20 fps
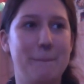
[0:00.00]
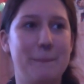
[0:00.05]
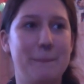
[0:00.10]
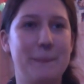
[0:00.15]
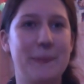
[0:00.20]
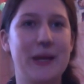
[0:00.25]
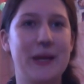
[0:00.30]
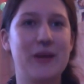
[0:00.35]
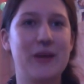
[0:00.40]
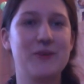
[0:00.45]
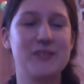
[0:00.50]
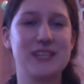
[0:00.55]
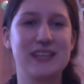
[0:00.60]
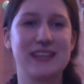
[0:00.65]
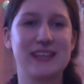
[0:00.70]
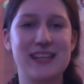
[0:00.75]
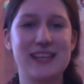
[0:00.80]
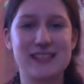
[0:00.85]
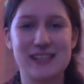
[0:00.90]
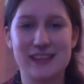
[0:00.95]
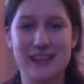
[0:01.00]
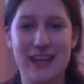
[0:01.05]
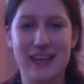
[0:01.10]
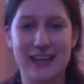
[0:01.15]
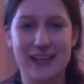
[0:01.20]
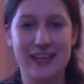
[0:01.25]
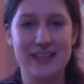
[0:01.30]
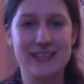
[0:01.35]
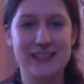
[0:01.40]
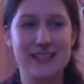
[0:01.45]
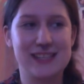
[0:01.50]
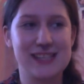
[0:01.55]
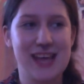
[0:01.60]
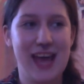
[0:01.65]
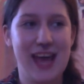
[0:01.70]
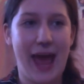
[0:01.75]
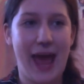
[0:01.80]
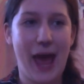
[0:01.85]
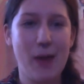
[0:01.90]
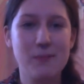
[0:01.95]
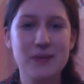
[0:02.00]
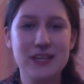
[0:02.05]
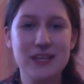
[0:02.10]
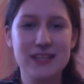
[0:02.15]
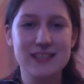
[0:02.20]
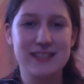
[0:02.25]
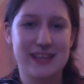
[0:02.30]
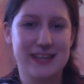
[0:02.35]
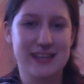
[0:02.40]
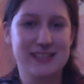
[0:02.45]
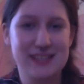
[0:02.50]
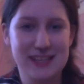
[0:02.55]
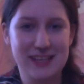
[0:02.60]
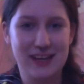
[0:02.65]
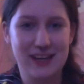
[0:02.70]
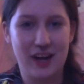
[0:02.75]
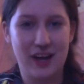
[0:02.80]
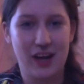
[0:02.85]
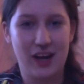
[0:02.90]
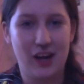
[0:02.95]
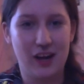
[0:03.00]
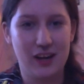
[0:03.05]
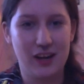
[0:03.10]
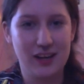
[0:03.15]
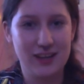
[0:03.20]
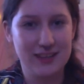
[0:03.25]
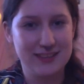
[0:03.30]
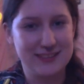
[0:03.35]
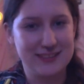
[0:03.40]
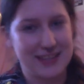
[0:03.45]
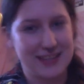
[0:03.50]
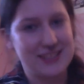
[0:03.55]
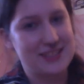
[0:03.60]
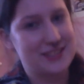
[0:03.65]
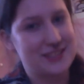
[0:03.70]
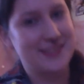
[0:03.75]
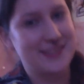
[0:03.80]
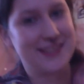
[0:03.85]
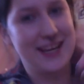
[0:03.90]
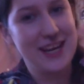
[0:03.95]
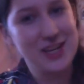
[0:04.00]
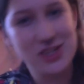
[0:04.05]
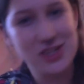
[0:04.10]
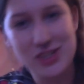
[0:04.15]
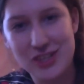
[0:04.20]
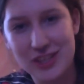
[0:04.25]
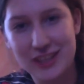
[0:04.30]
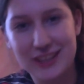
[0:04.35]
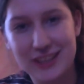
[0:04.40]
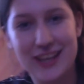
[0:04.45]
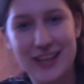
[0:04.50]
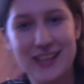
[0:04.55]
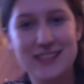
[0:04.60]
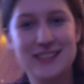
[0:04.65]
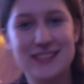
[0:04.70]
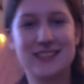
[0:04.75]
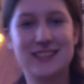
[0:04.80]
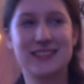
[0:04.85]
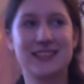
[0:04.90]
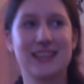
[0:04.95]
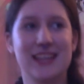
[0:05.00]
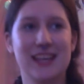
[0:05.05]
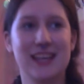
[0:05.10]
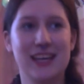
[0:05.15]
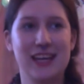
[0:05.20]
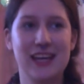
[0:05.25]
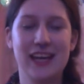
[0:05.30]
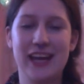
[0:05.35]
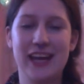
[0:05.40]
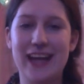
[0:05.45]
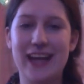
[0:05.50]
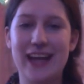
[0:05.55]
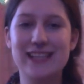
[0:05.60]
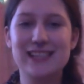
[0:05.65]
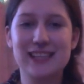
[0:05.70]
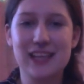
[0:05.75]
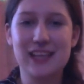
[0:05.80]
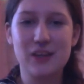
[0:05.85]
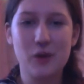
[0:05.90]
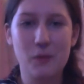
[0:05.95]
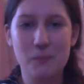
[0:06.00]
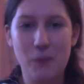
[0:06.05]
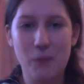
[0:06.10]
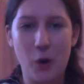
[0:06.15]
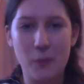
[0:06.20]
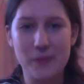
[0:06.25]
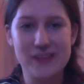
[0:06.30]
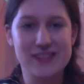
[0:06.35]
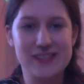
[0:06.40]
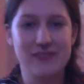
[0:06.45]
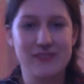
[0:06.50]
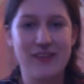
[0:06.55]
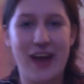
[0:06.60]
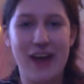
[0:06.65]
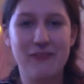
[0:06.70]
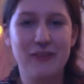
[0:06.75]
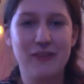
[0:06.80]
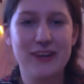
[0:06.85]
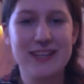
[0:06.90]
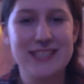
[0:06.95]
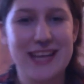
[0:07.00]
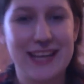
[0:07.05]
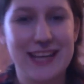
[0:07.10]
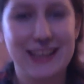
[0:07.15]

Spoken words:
But you see, that's the thing, is happiness isn't a destination. It's little moments of everyday